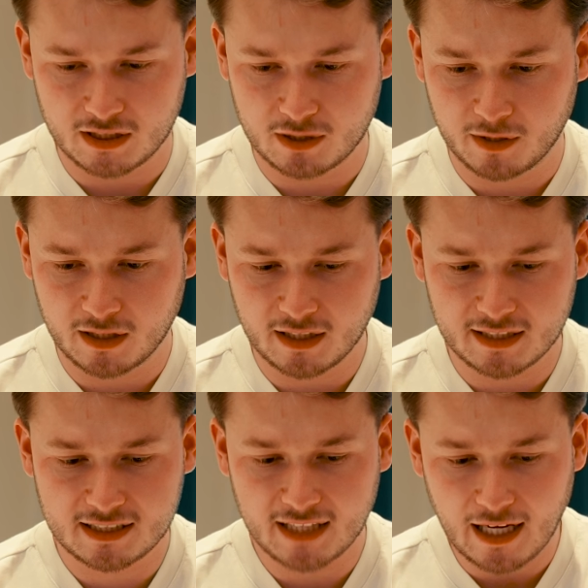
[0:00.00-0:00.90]
So we can click
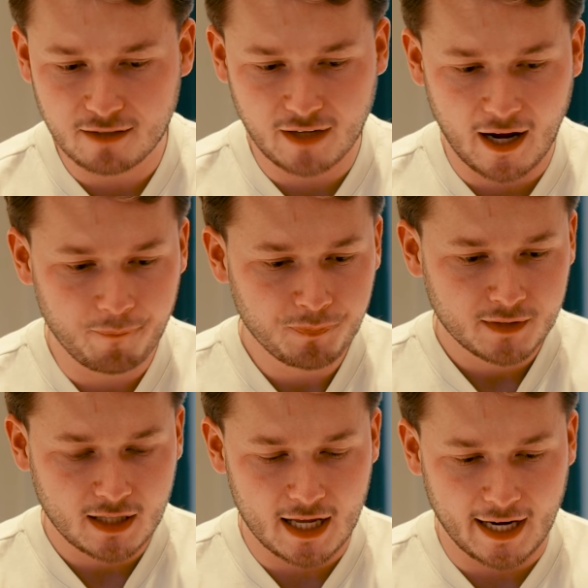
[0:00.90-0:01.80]
save now,
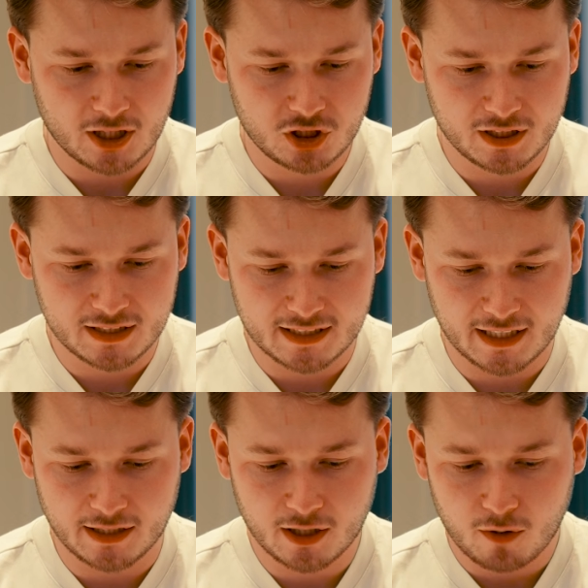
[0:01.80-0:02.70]
and as you can
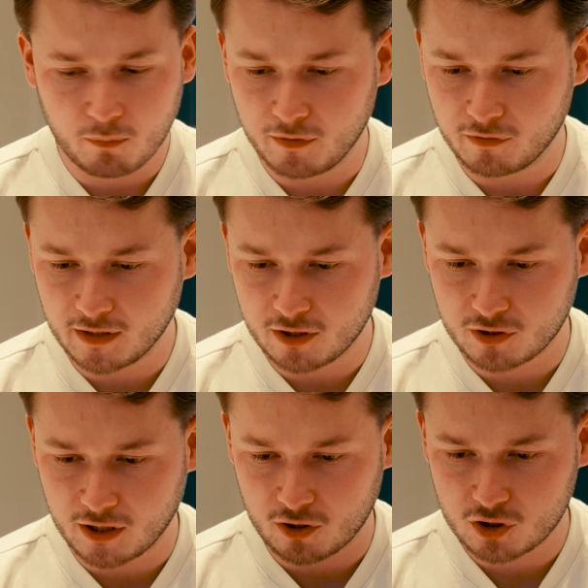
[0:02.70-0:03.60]
see, we've
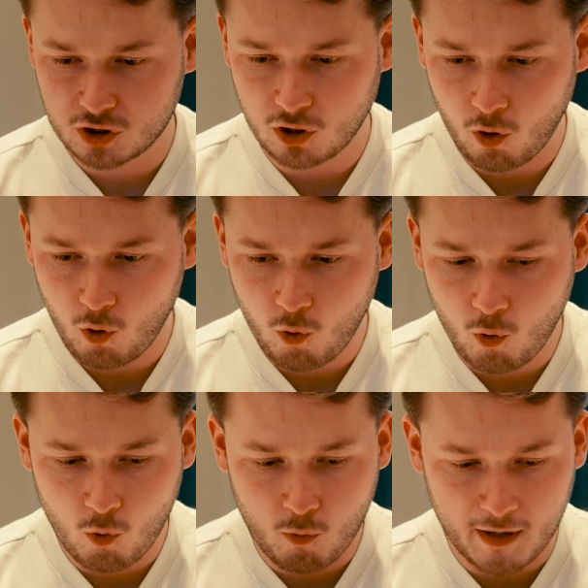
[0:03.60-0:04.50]
literally got
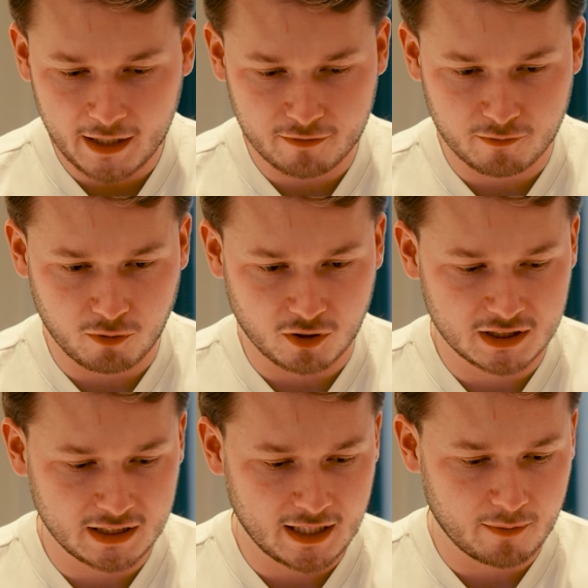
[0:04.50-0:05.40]
so many different
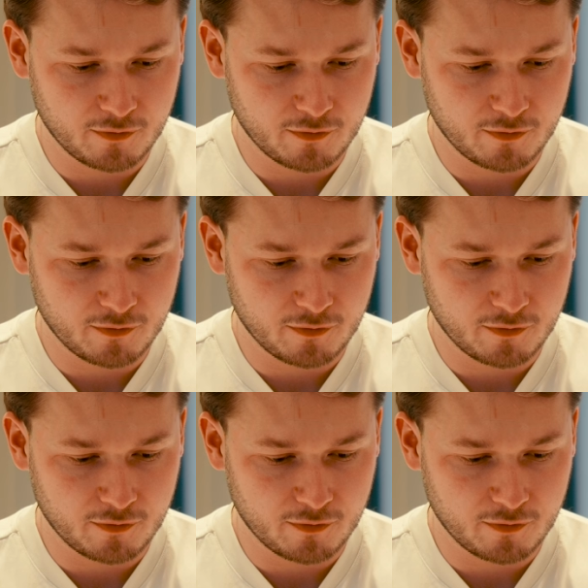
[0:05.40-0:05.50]
proxies in here.